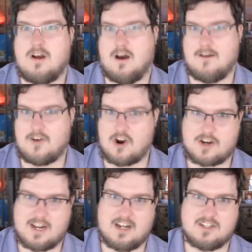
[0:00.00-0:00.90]
of
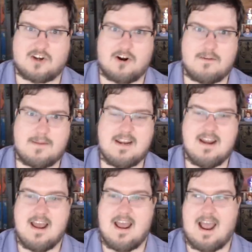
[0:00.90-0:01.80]
Archaon's army
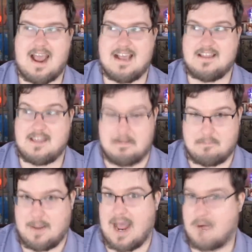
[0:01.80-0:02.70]
and the
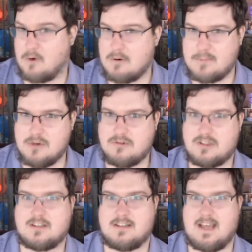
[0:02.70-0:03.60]
power
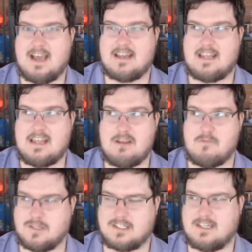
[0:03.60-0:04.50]
boost that he
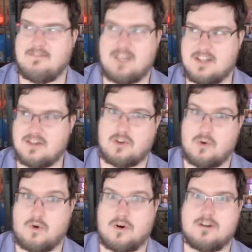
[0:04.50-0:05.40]
was given in the
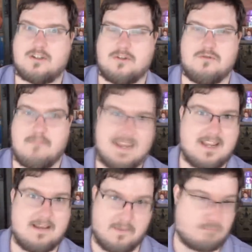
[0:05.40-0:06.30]
lore to make
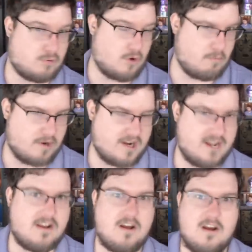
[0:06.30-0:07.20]
him appropriate